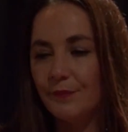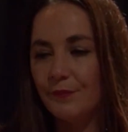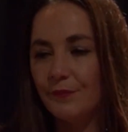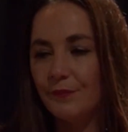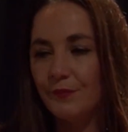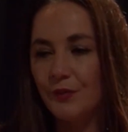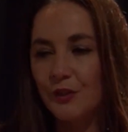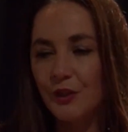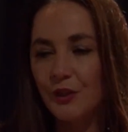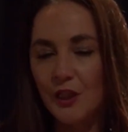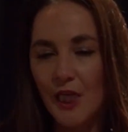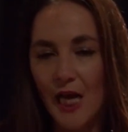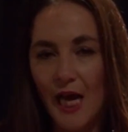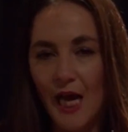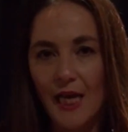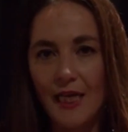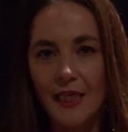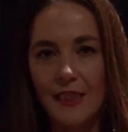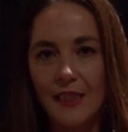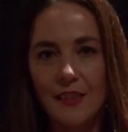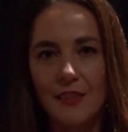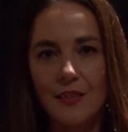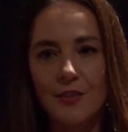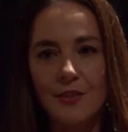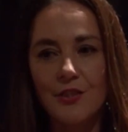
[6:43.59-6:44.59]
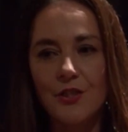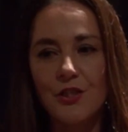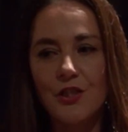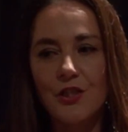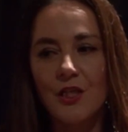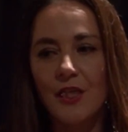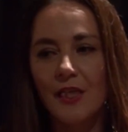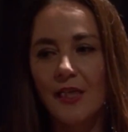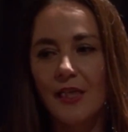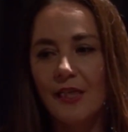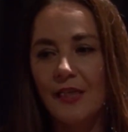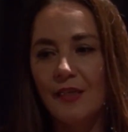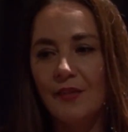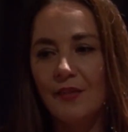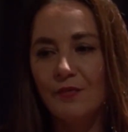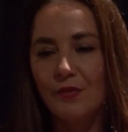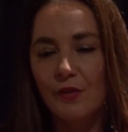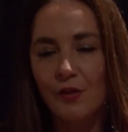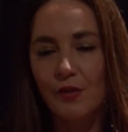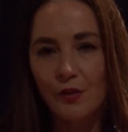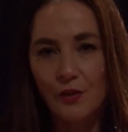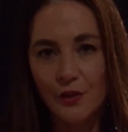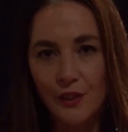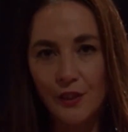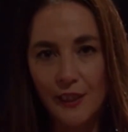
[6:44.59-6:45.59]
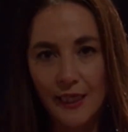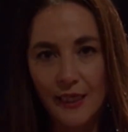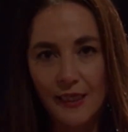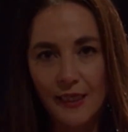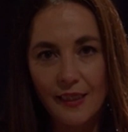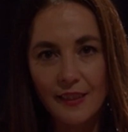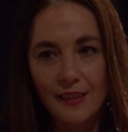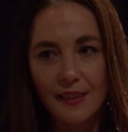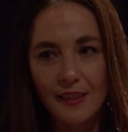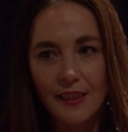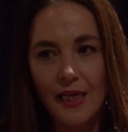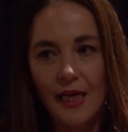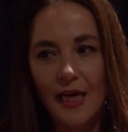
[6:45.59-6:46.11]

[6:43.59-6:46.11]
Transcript: for challenge, for learning.